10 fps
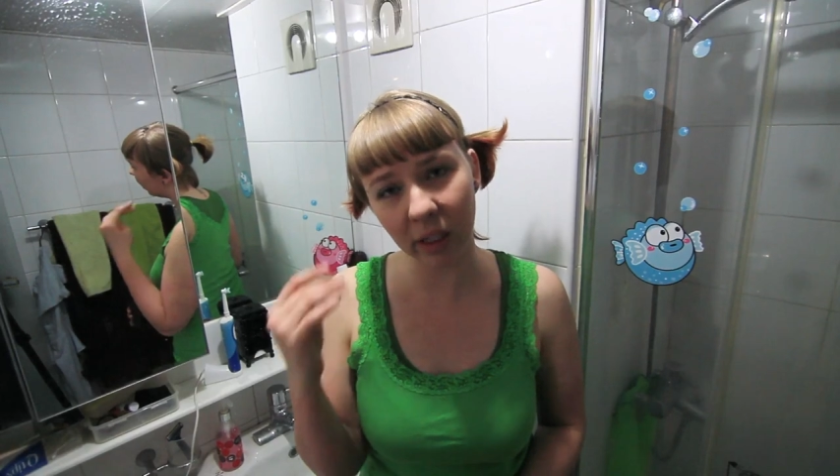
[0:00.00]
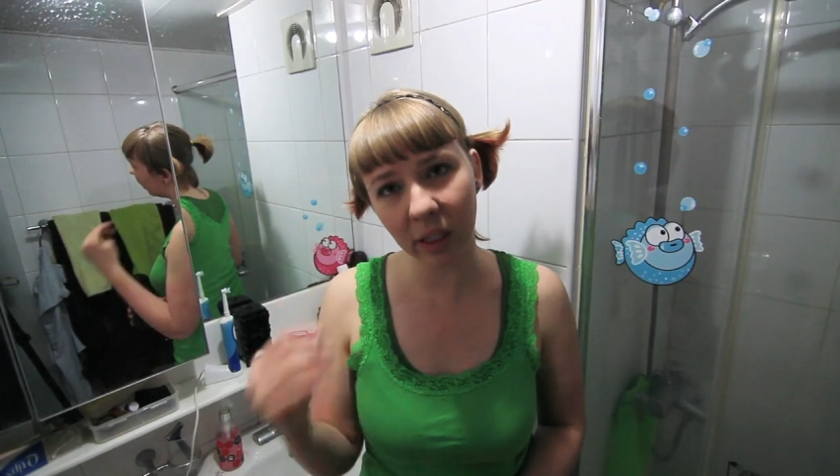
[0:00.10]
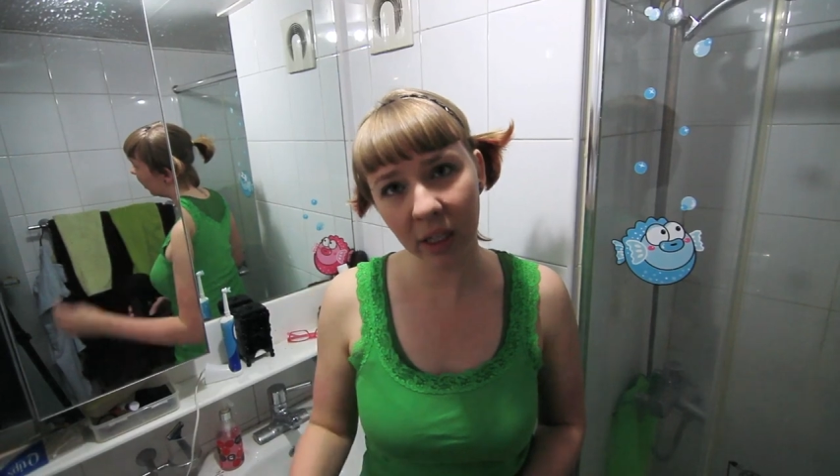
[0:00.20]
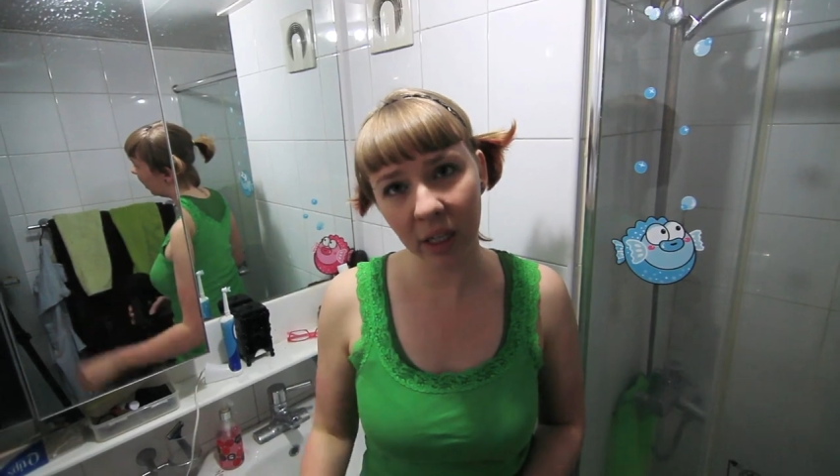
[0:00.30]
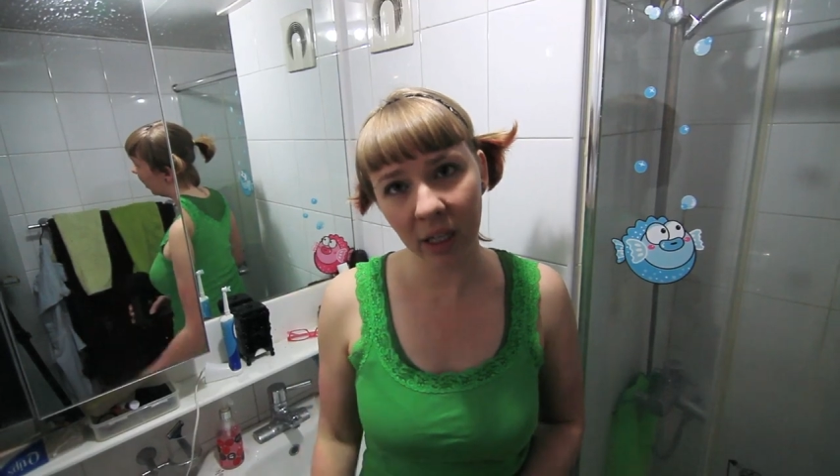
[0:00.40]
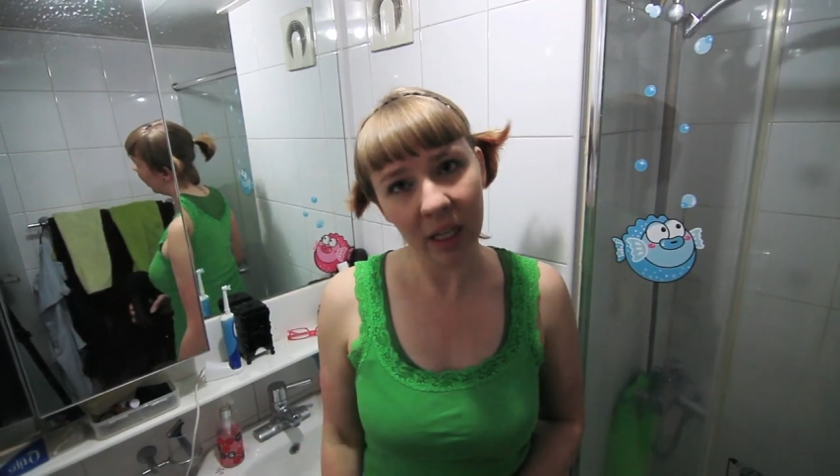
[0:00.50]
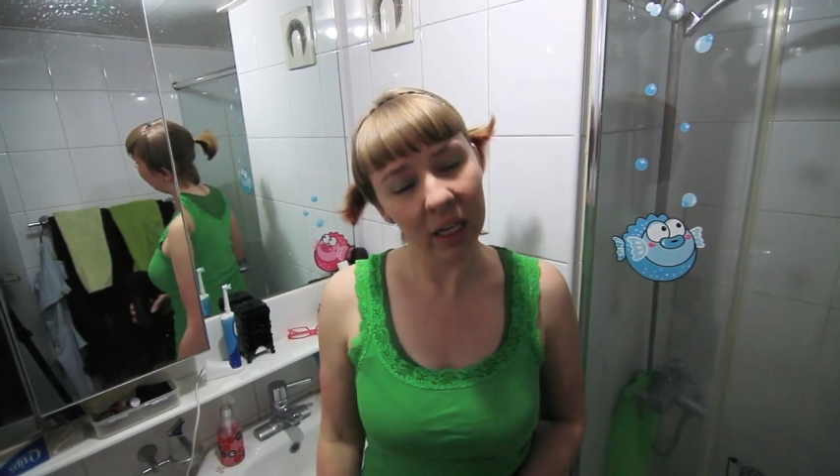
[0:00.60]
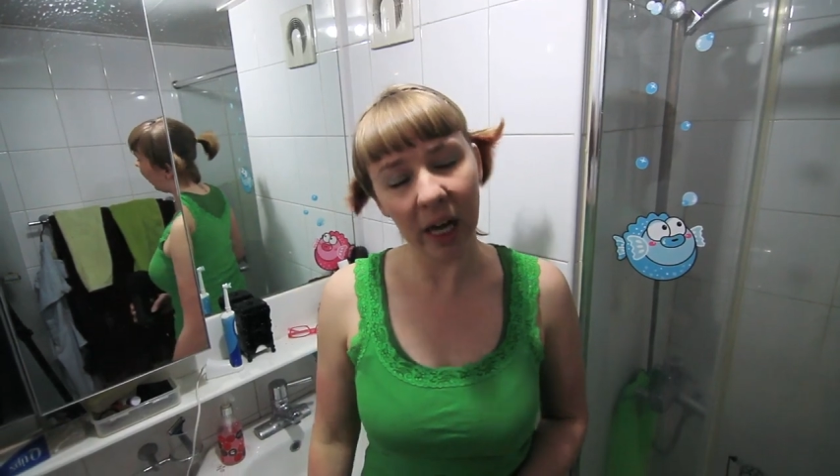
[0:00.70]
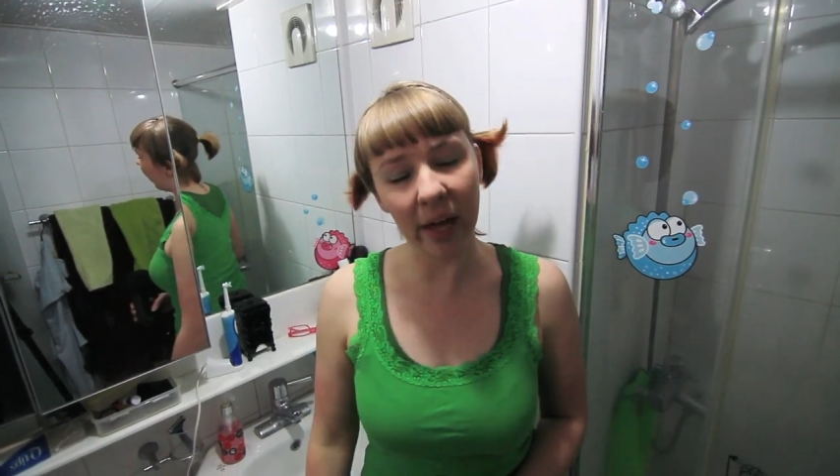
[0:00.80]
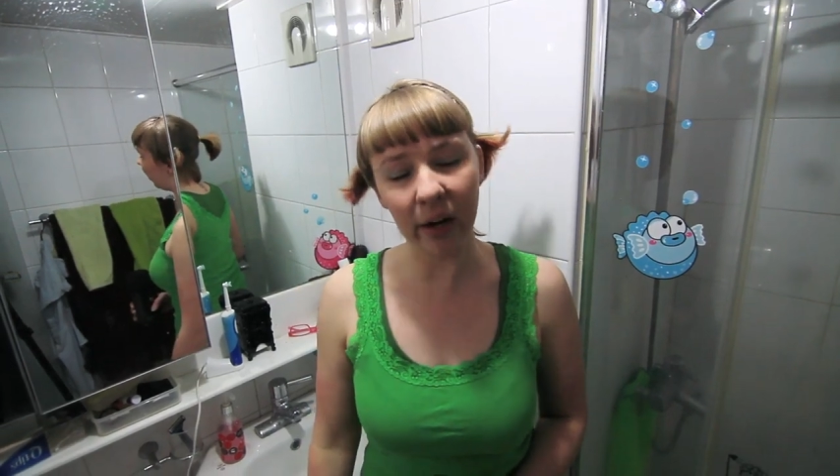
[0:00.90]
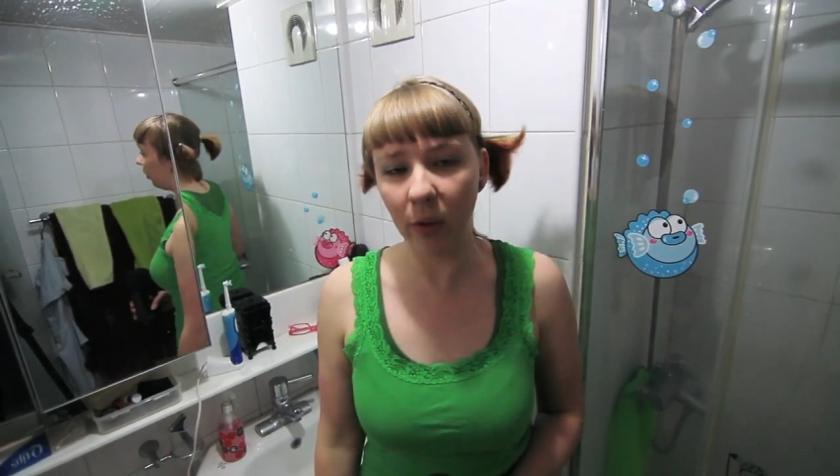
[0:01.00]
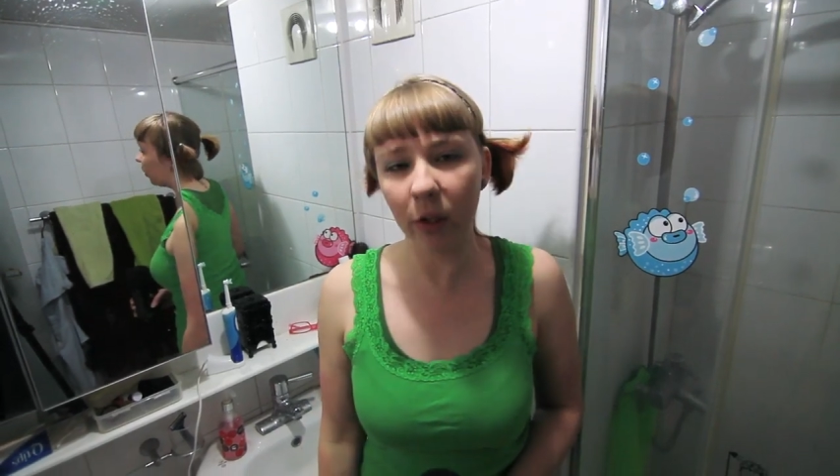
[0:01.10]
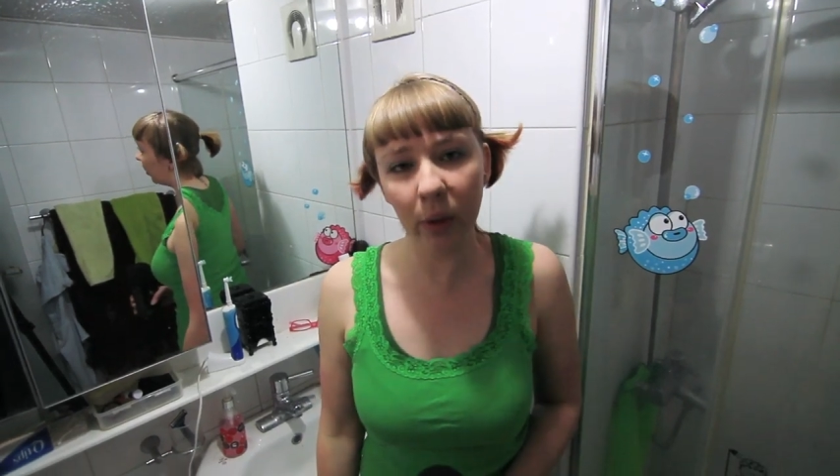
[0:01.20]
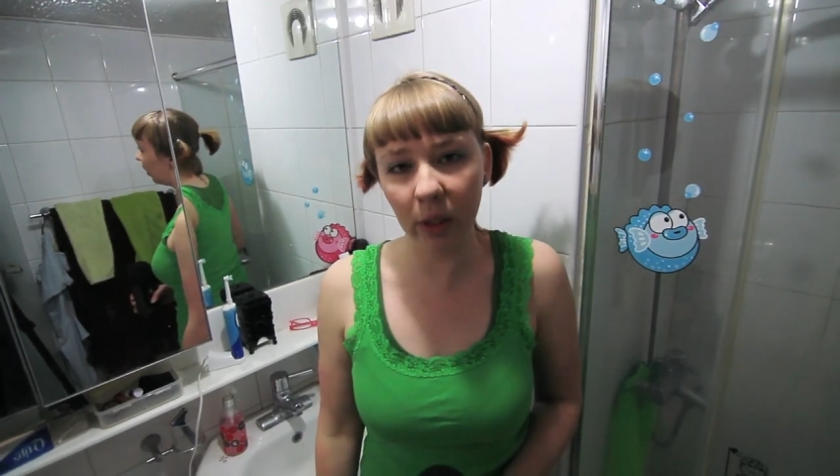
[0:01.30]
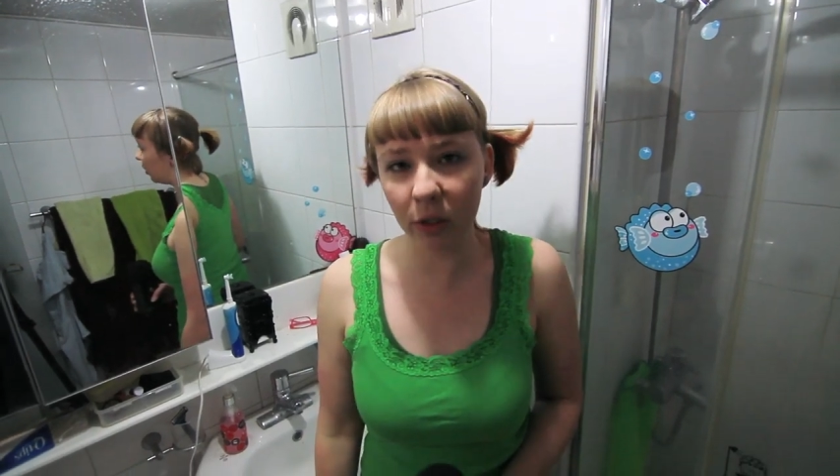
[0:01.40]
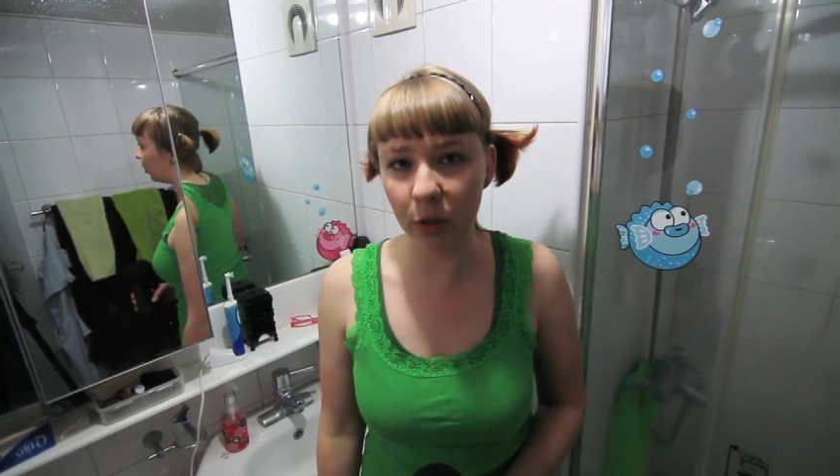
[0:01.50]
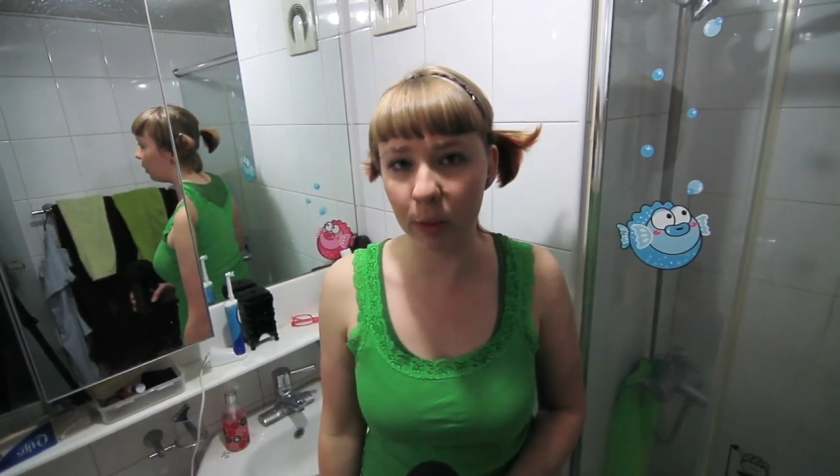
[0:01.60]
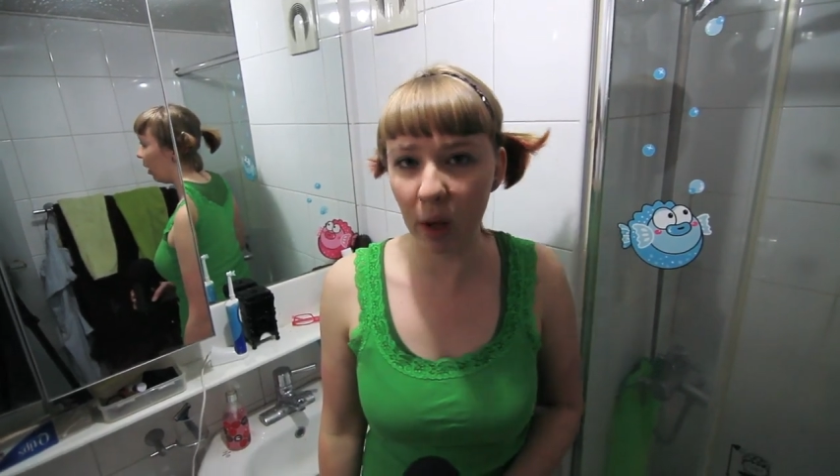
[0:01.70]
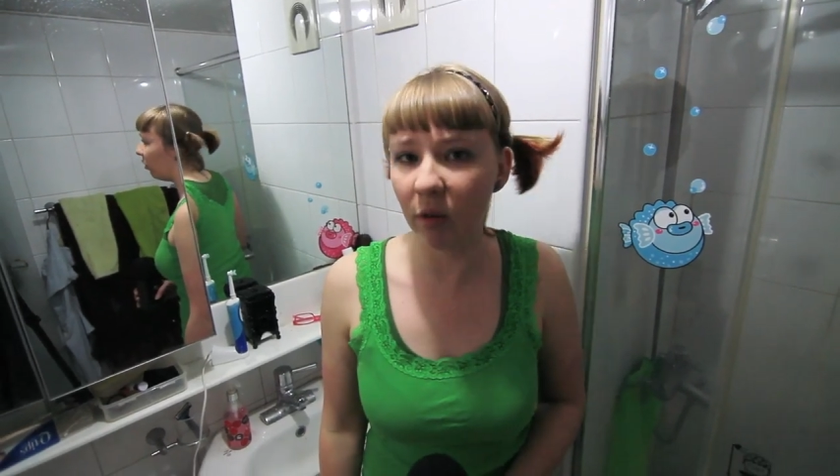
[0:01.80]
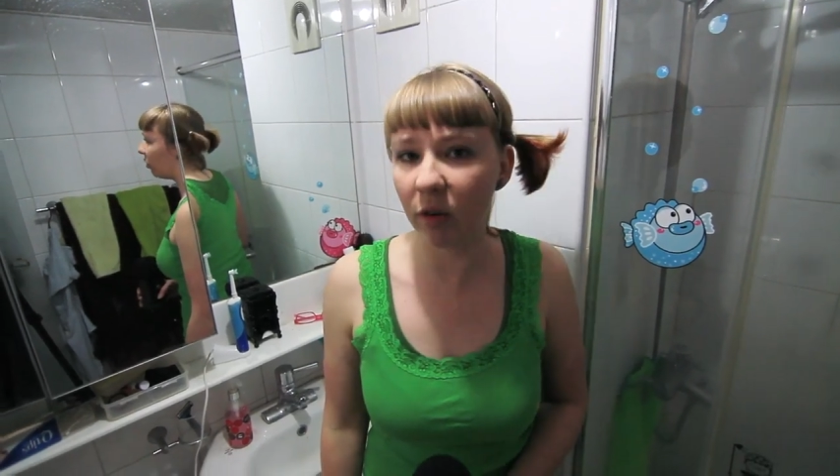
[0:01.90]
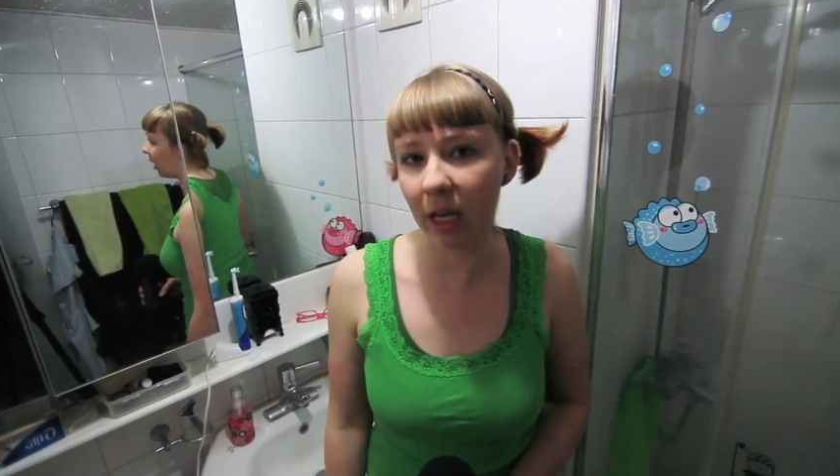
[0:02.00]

Way too many toilet I don't know. The toilets too small for